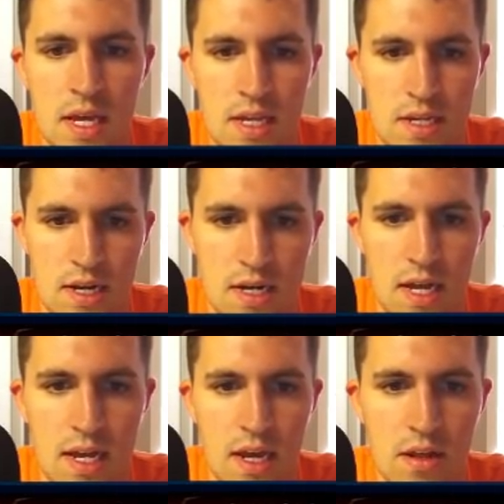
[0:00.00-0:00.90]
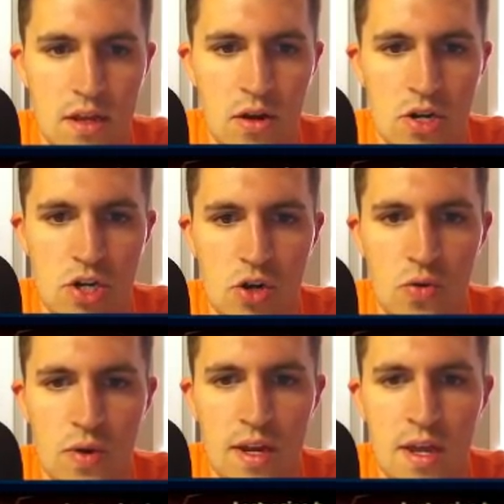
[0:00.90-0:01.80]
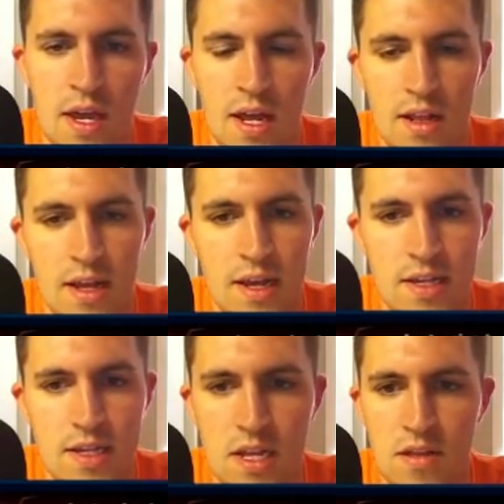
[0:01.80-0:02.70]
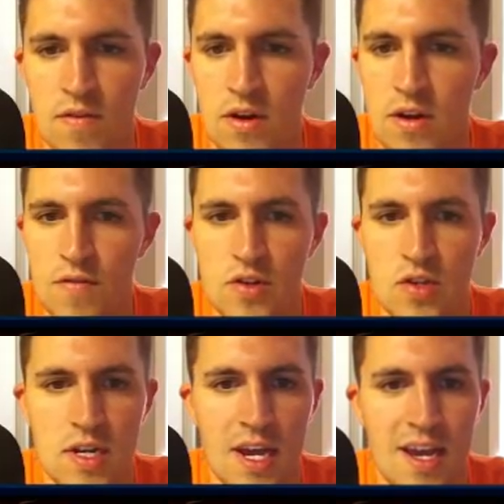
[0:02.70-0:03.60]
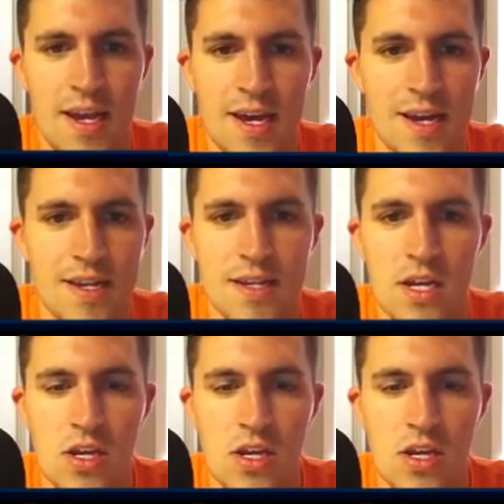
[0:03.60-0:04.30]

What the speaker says: He's going to take out the Archer Queen, and like I said in the very first attack, guys,